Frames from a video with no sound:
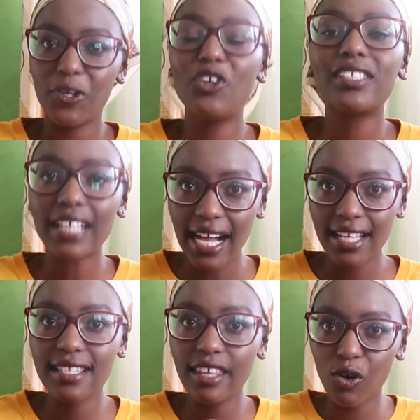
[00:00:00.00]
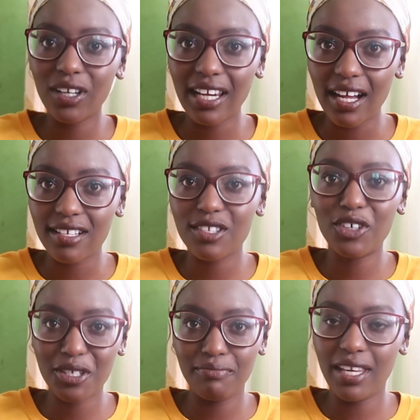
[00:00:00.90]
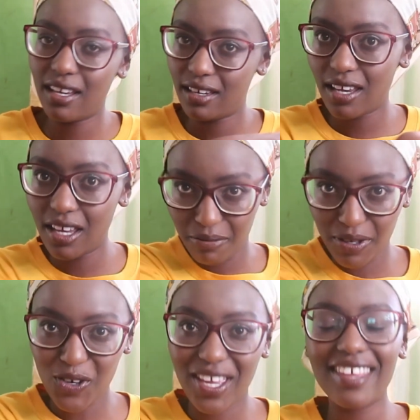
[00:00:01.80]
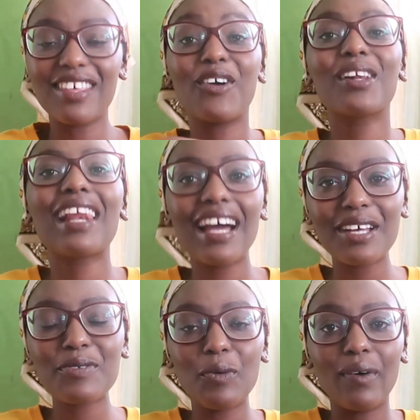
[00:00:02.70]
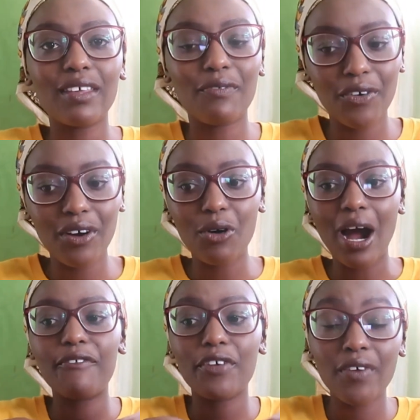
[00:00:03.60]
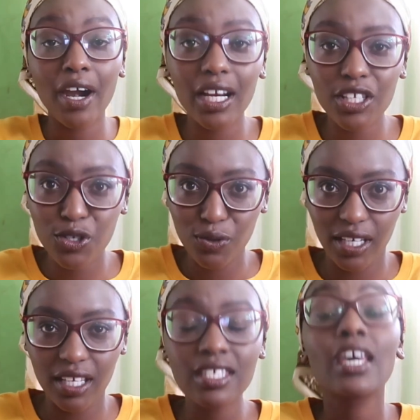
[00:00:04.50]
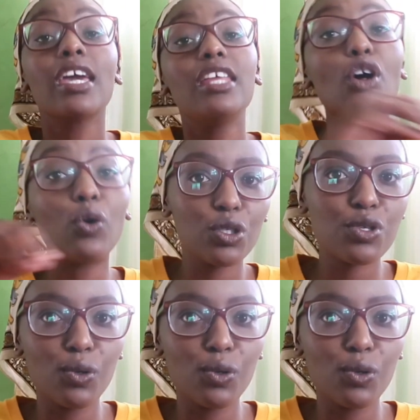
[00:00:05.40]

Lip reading: not us, the whole class, not me and A and B, okay? The whole class, we were her favorite students in the whole